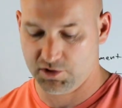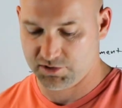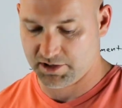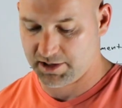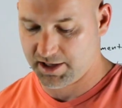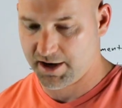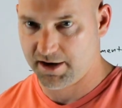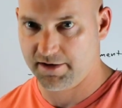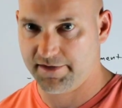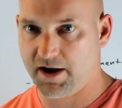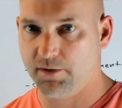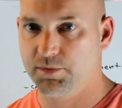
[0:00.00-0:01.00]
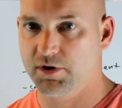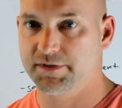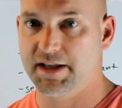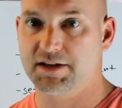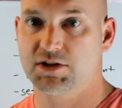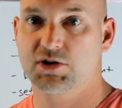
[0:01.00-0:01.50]
going to lose a lot of output
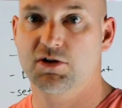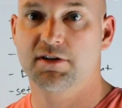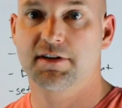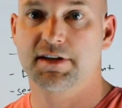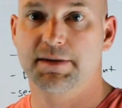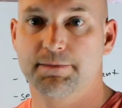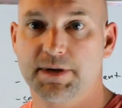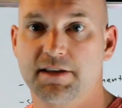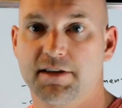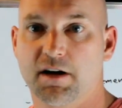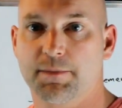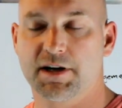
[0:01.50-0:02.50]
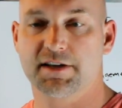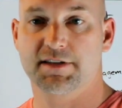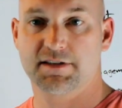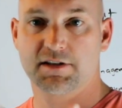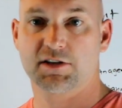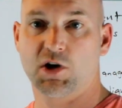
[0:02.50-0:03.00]
that should be there because
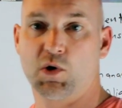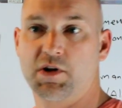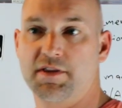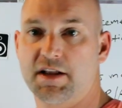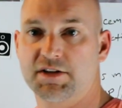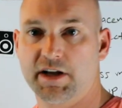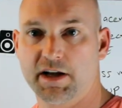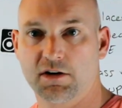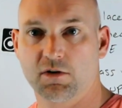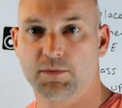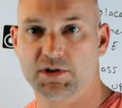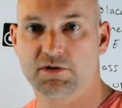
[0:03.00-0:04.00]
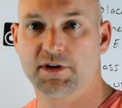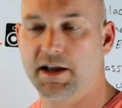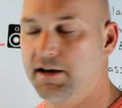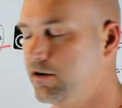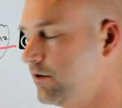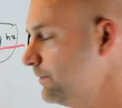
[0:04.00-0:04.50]
it's encoded in that channel, but you
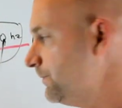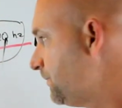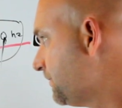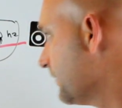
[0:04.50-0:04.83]
can't hear it.